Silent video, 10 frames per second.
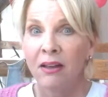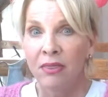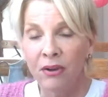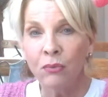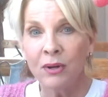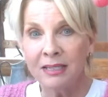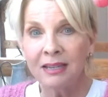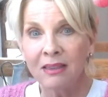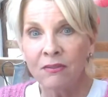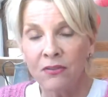the risk
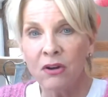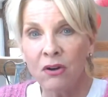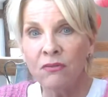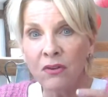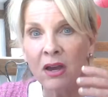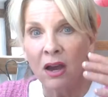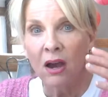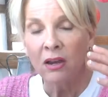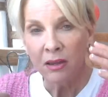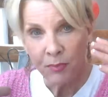and the fear of
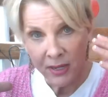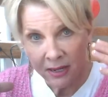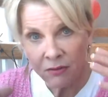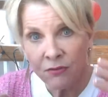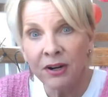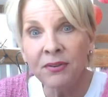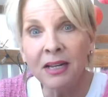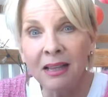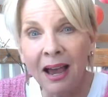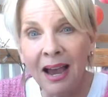being in front of a
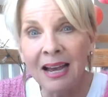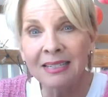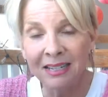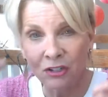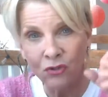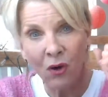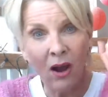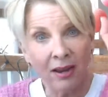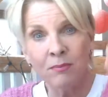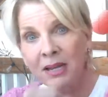class and
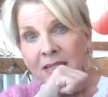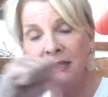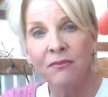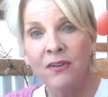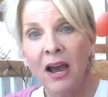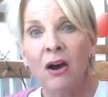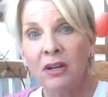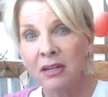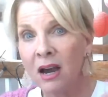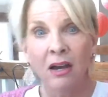trying my stuff out
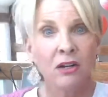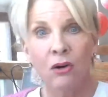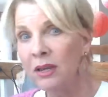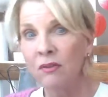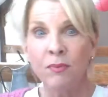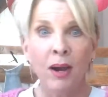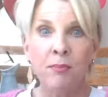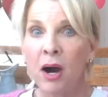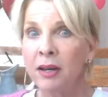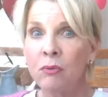and not knowing if my
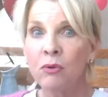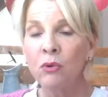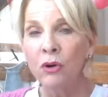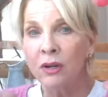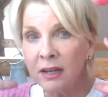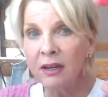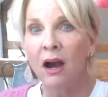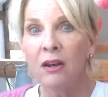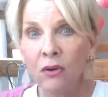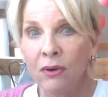body would work and
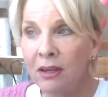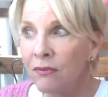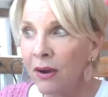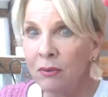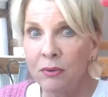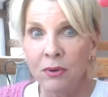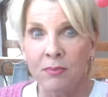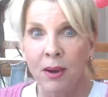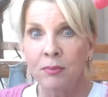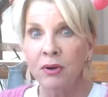not knowing if I would
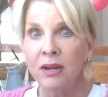remember.